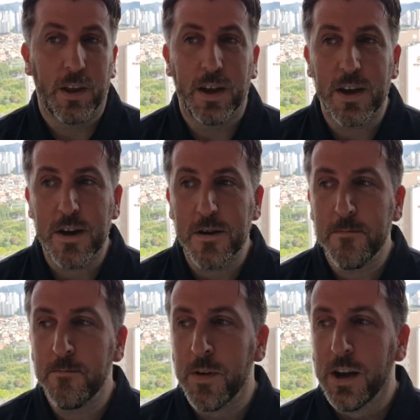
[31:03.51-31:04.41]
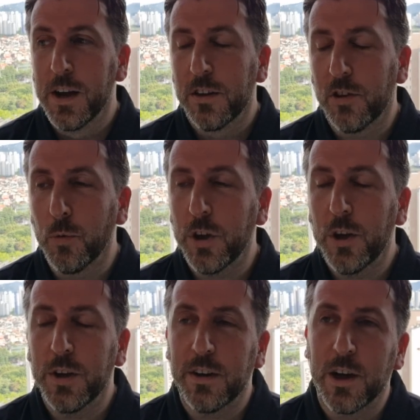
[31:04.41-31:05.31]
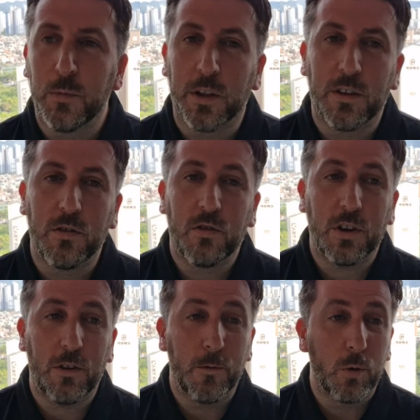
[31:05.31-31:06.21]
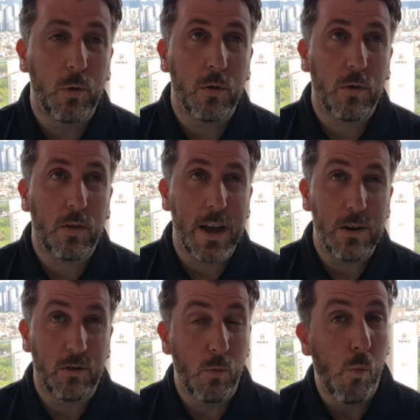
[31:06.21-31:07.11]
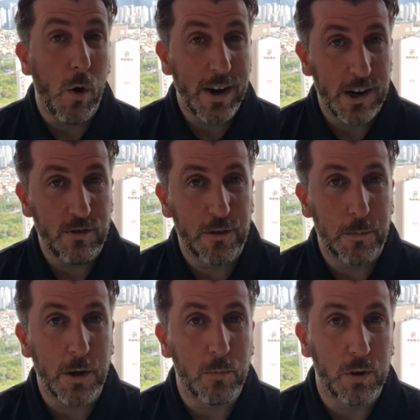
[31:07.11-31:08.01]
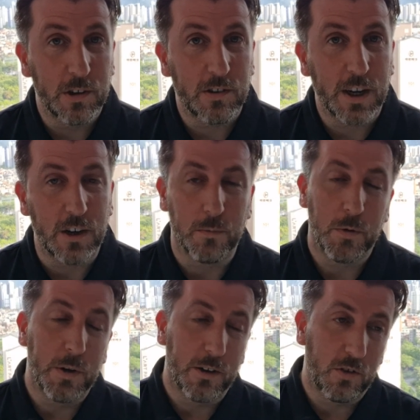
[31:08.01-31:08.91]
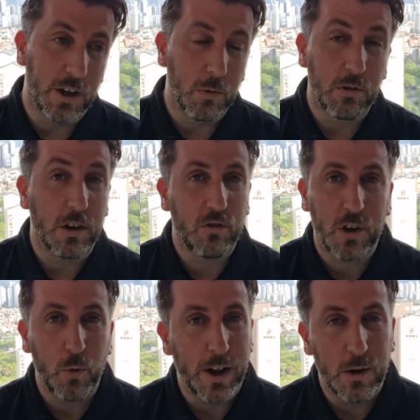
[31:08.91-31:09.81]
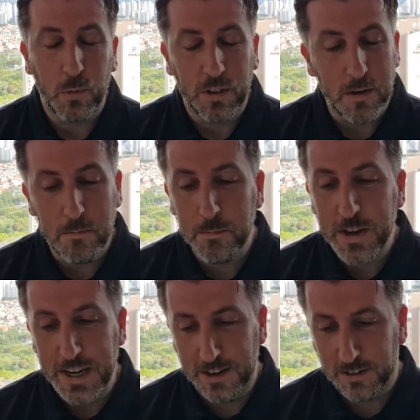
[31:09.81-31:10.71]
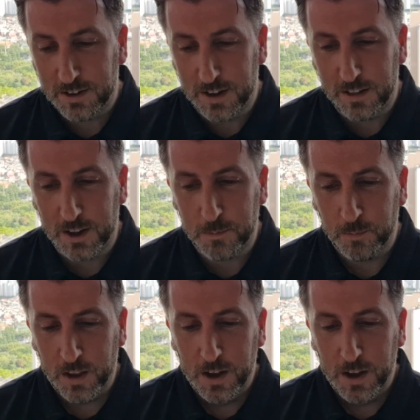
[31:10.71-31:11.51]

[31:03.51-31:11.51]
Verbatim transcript: Um, so what you ended up with is 64,100 people in the stadium. You might have seen it was like sold out within minutes kind of thing.